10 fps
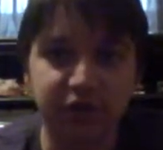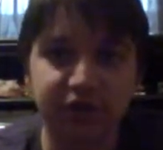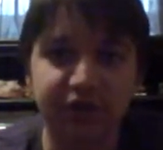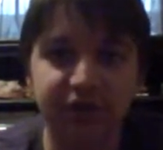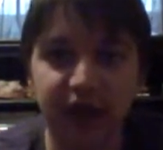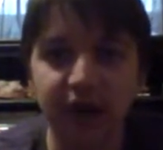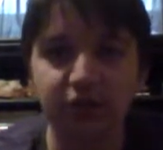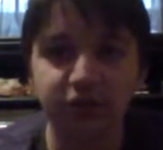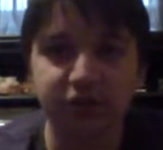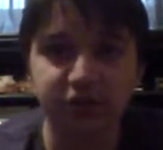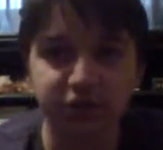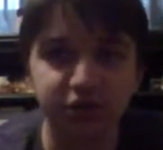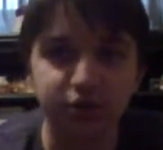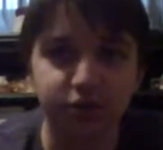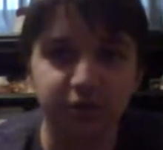It's the housing
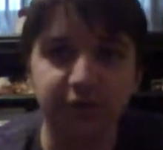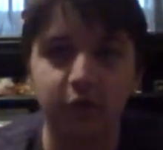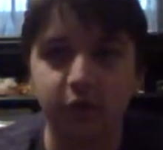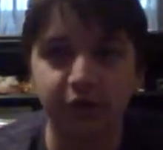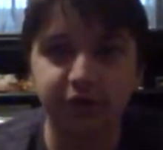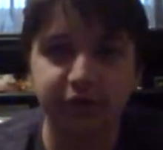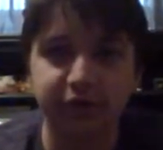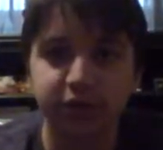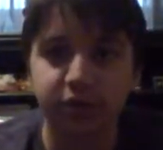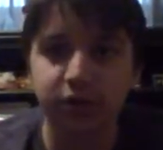store, of course.